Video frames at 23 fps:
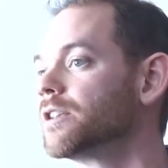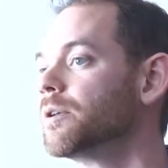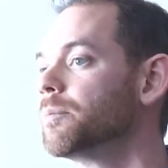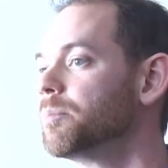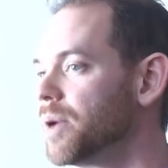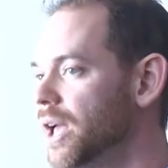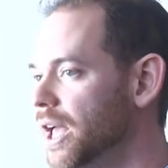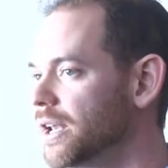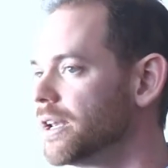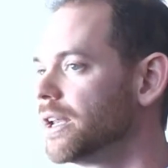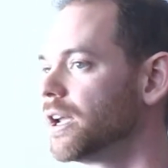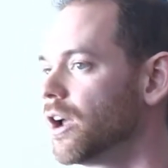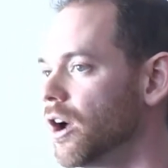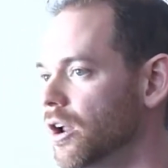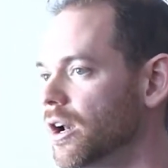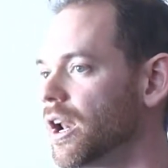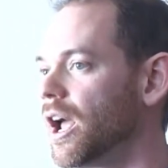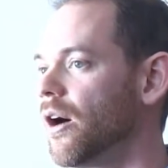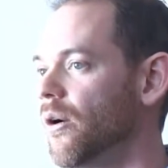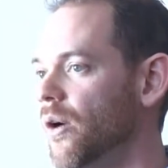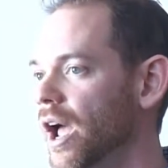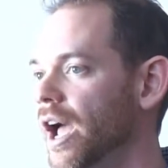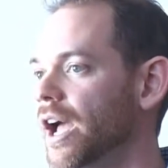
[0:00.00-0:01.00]
depending on
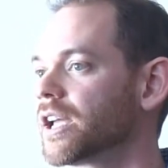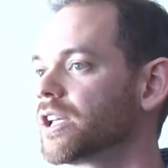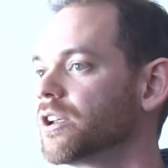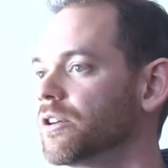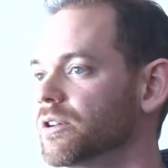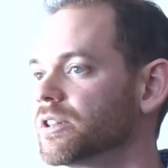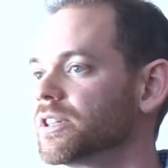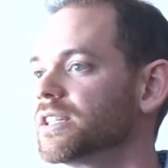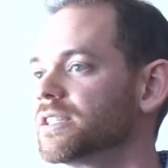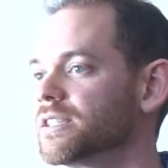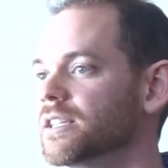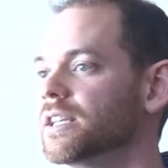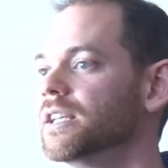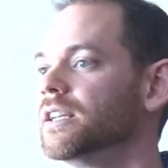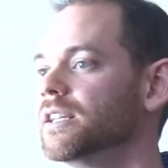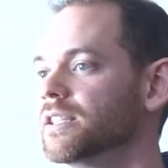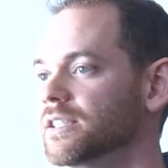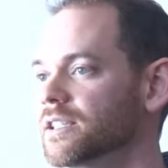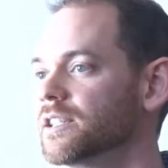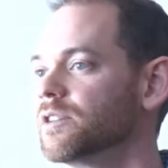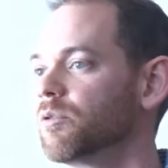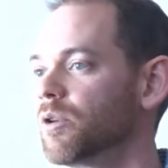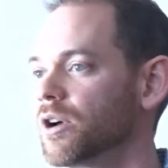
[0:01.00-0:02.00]
how accurate the
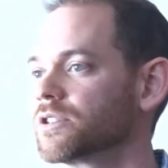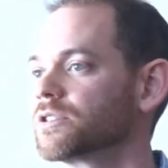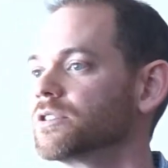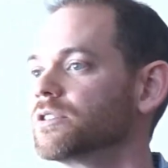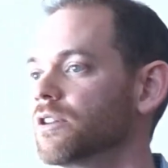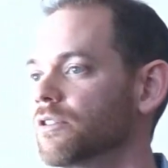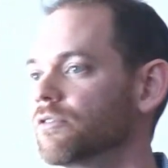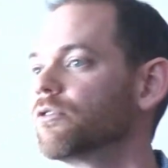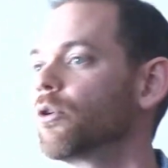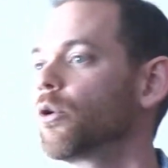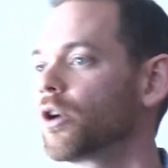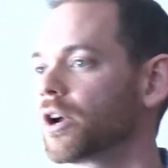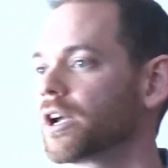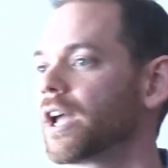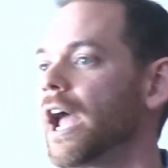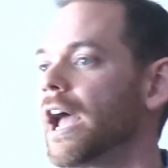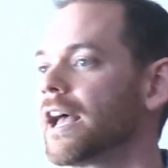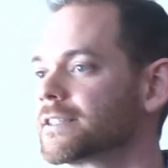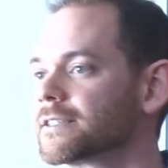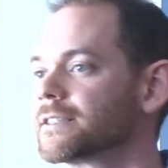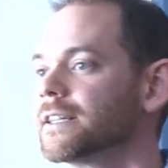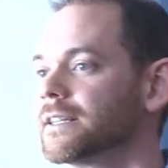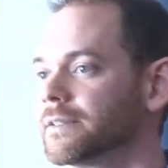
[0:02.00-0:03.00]
CDC was in their
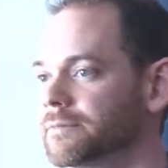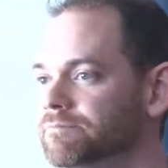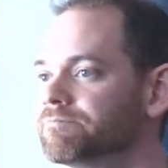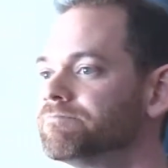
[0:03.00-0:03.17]
forecasting.